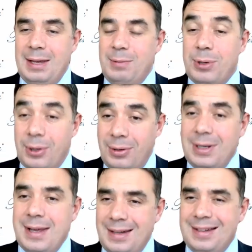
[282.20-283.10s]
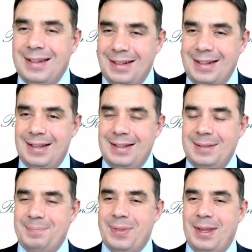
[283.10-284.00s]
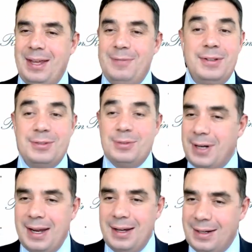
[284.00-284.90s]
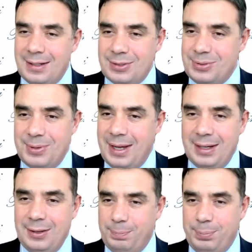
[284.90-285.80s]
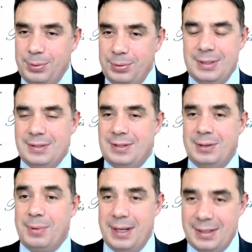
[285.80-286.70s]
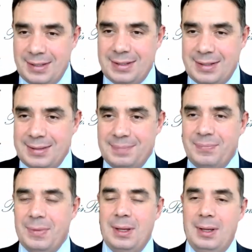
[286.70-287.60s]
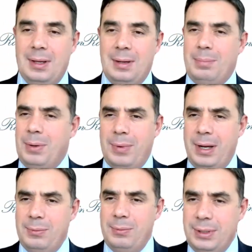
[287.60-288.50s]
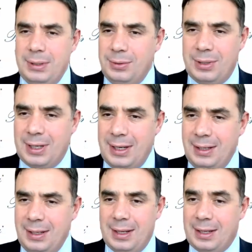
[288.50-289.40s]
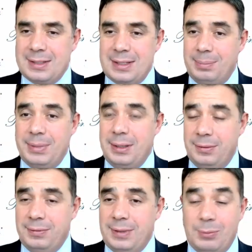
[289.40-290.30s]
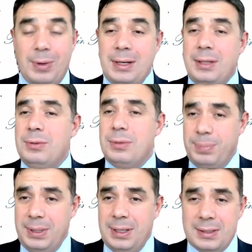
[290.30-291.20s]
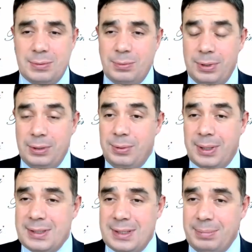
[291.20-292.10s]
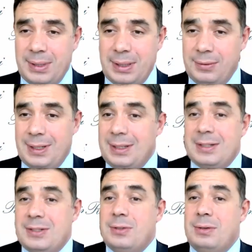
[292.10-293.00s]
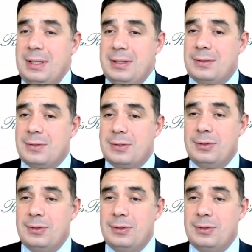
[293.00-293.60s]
It would only end in a day if he surrenders to any of Putin's requests. But why would Ukraine accept any of that? Why the Europeans were to accept any of that? There's no reason.